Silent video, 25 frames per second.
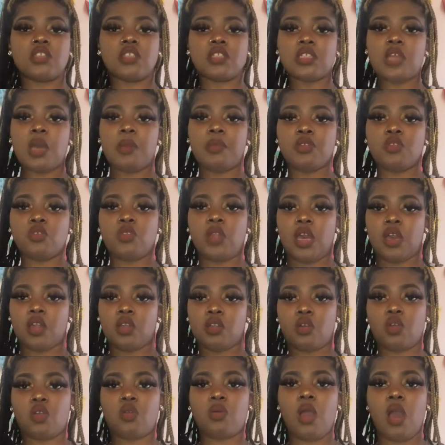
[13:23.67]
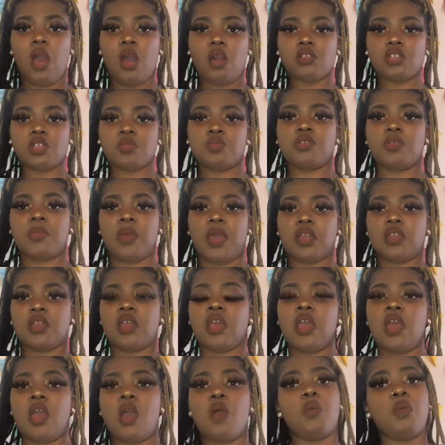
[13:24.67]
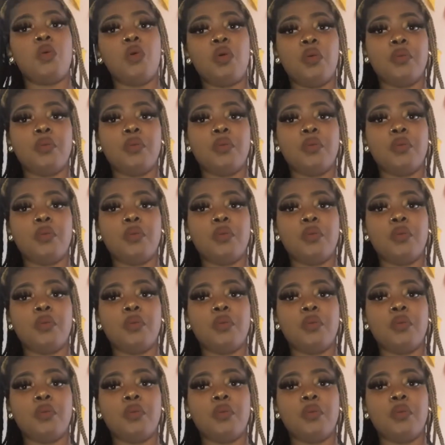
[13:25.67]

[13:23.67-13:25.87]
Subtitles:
stomach, do like a little cross, put back down,